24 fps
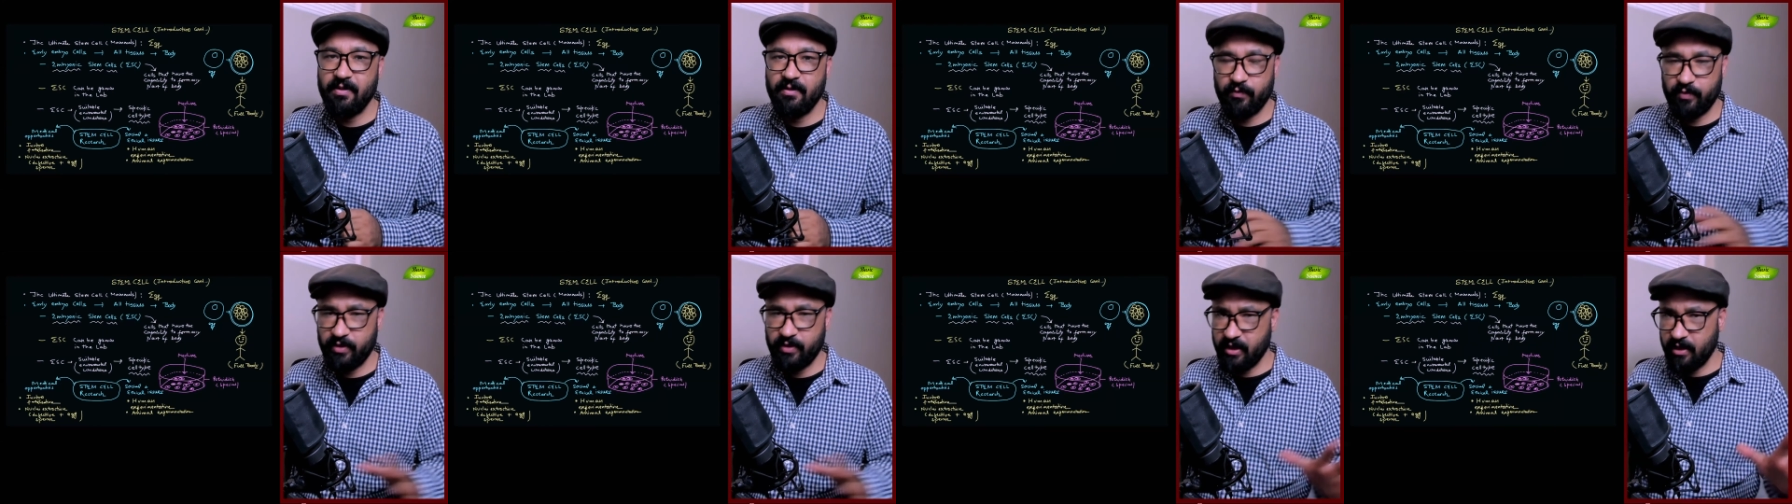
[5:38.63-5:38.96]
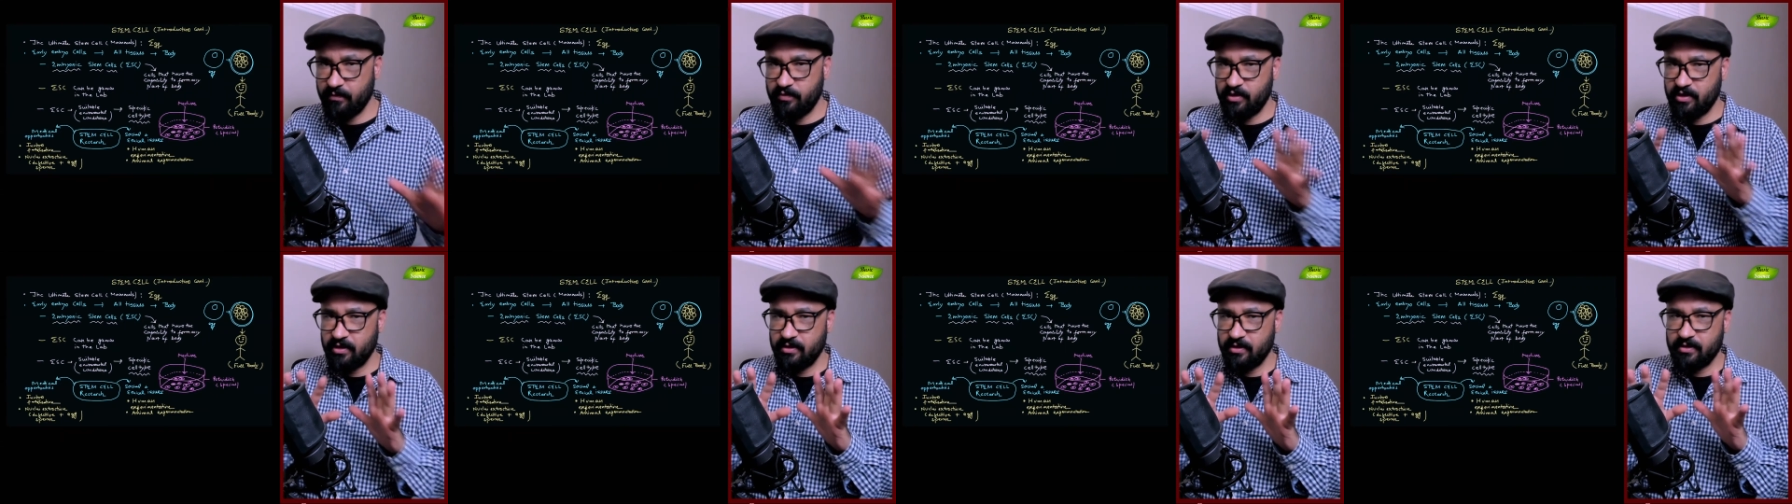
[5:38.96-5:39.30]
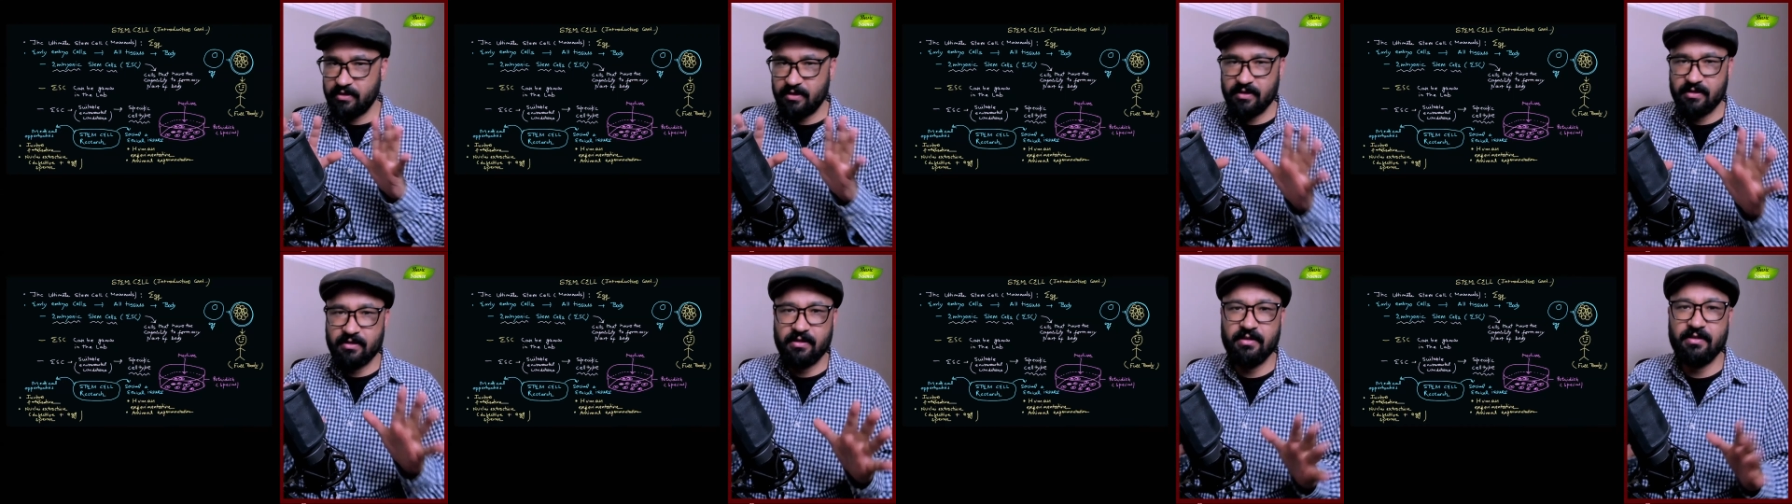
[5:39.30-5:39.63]
We have just
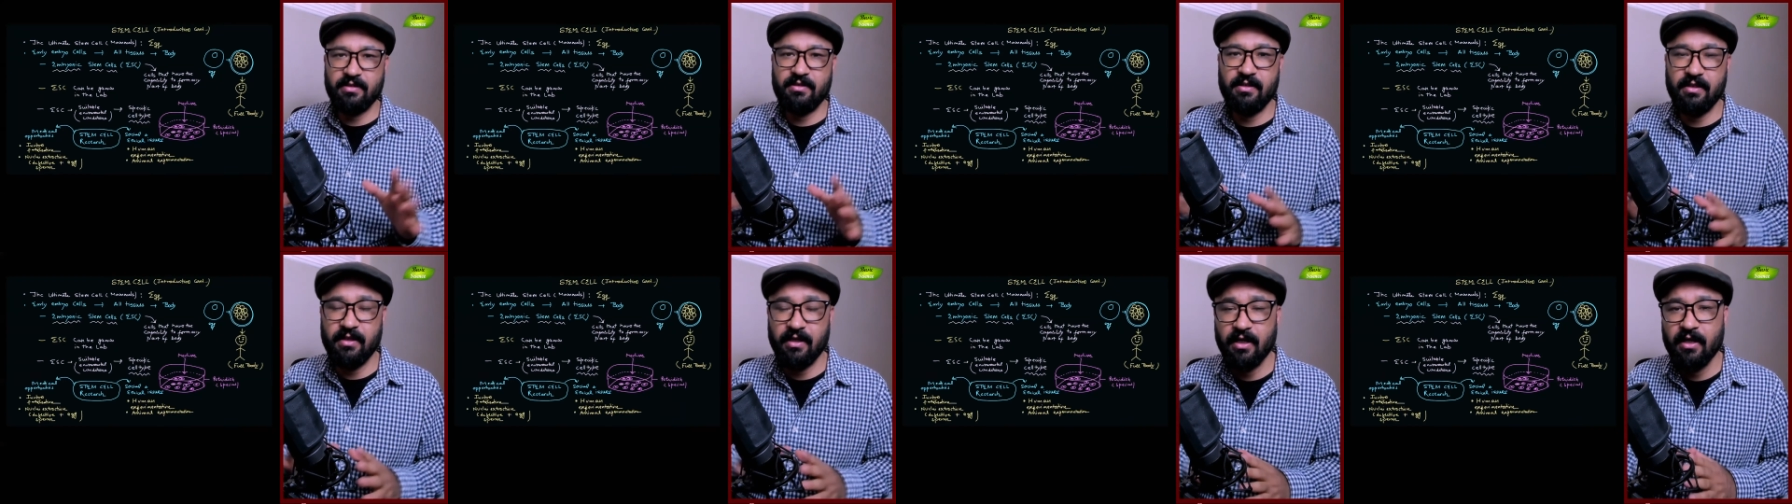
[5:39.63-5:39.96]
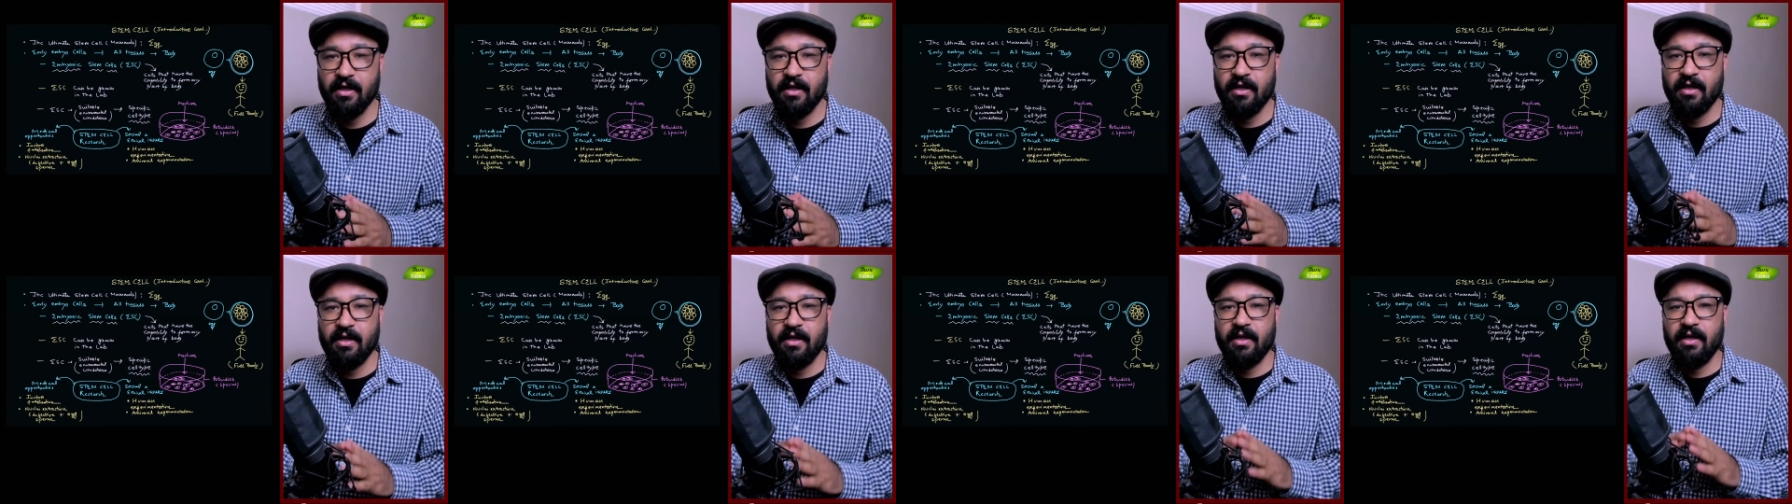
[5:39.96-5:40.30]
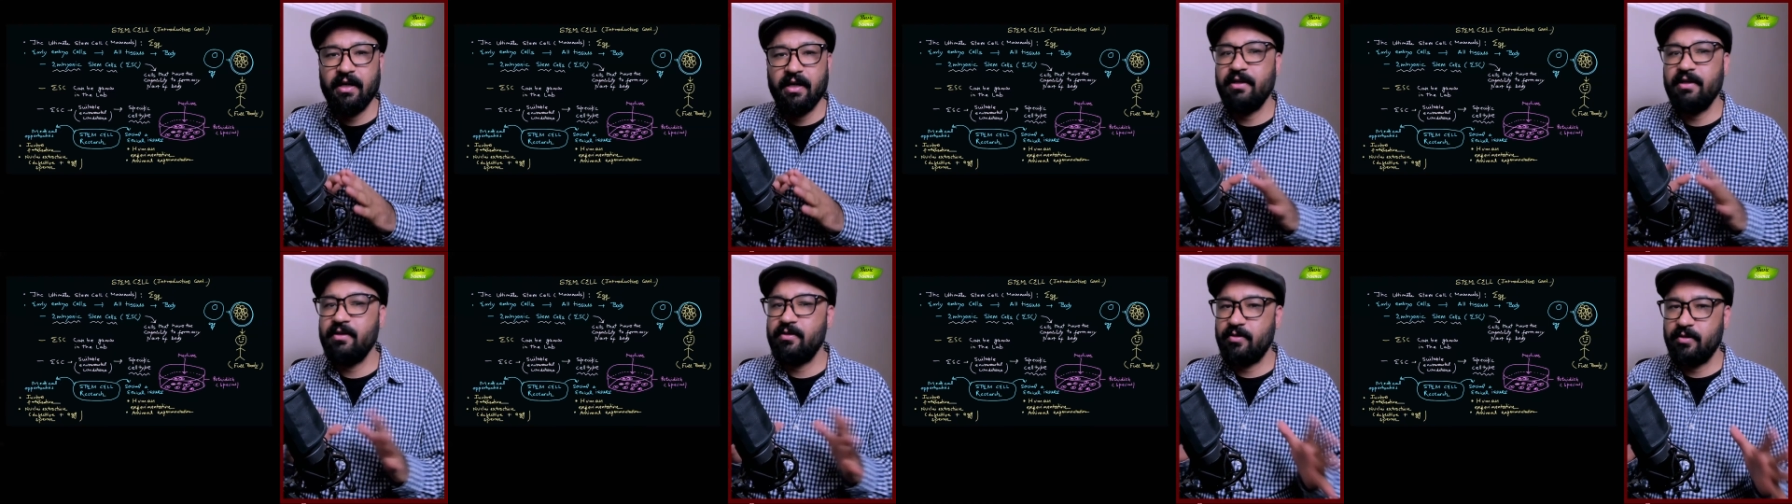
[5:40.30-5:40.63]
discussed the
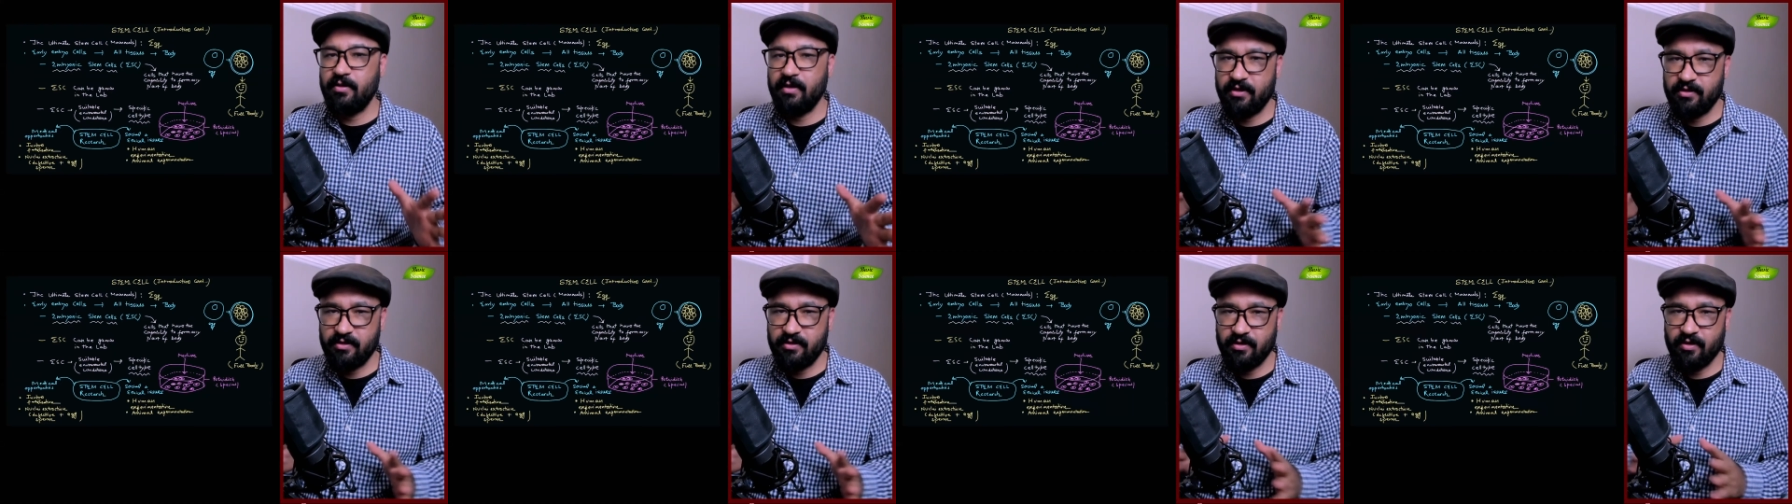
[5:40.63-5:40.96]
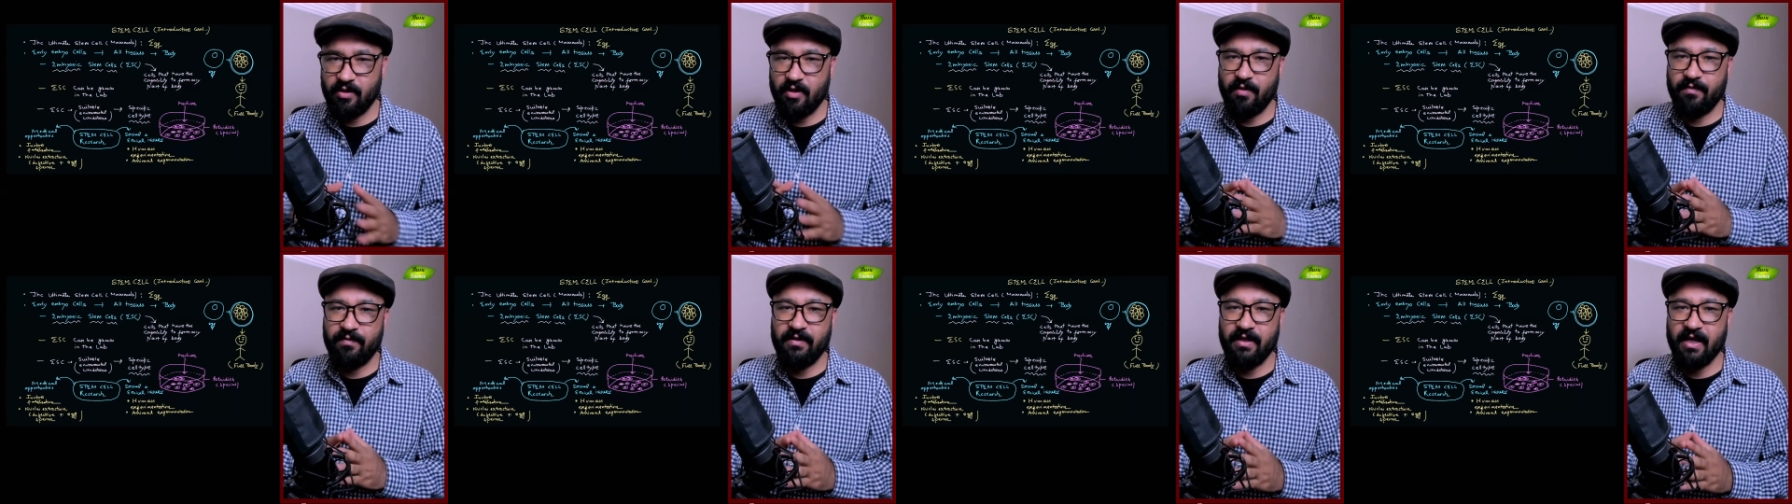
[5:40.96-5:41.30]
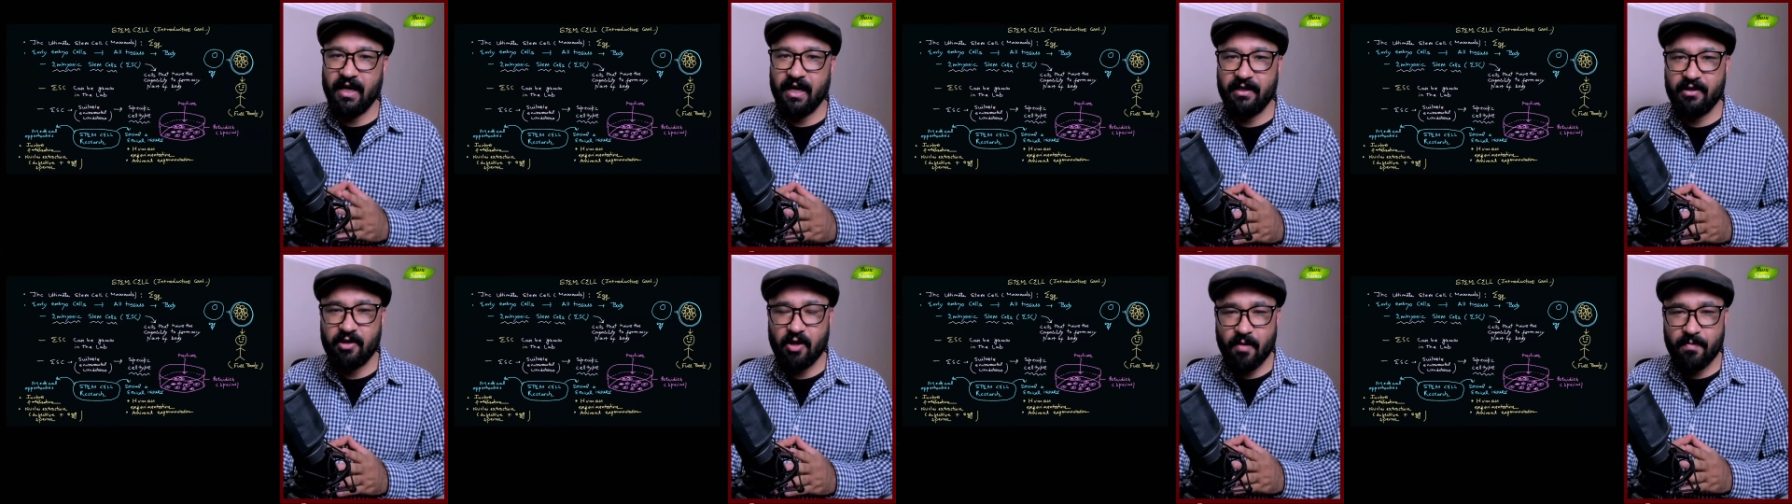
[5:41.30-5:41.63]
introduction of
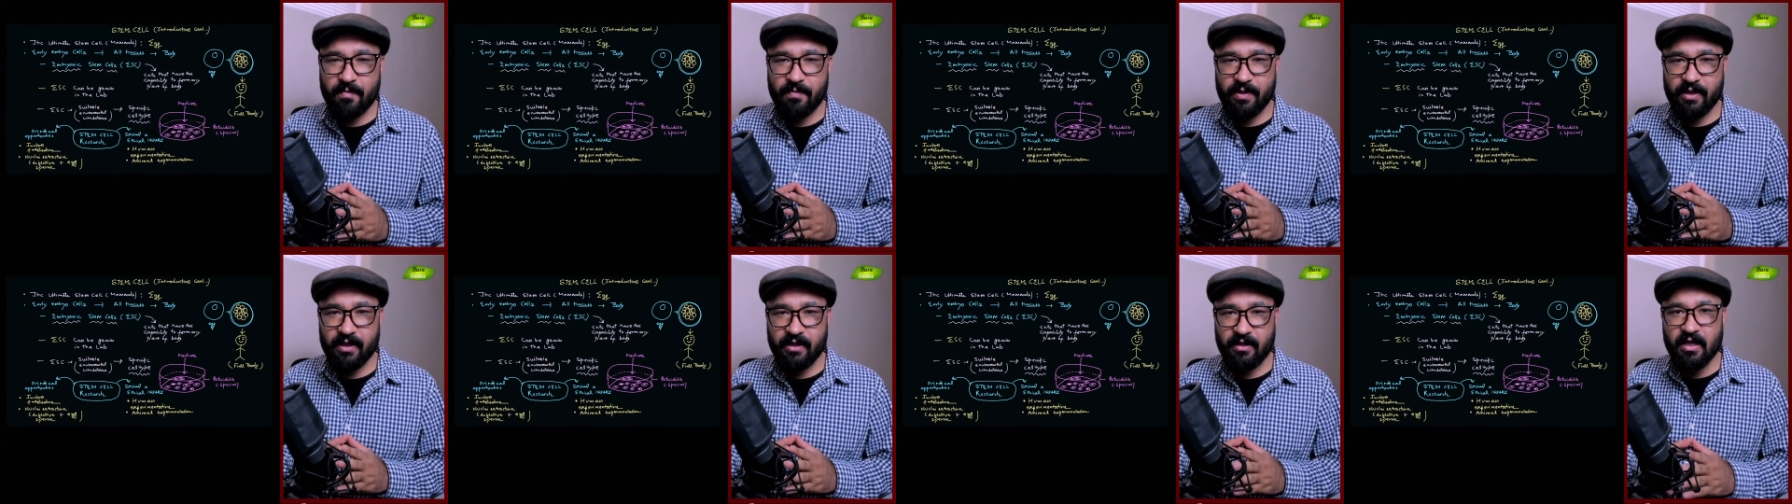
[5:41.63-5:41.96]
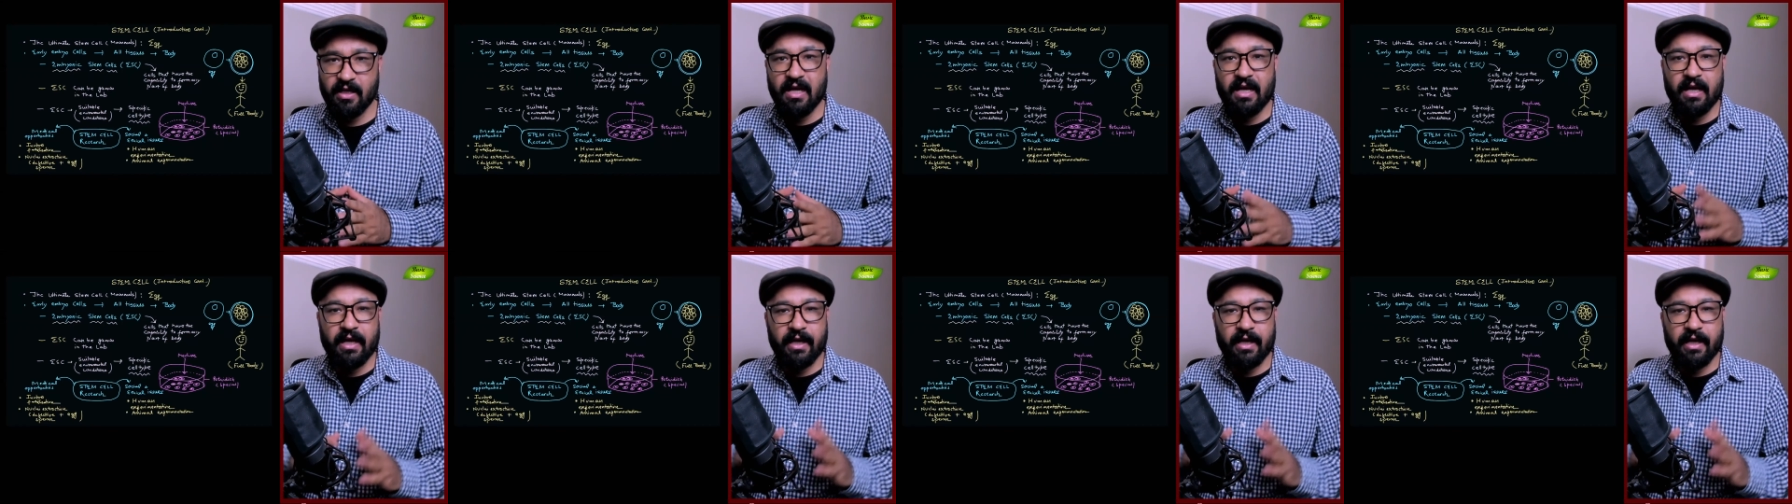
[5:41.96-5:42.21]
that topic.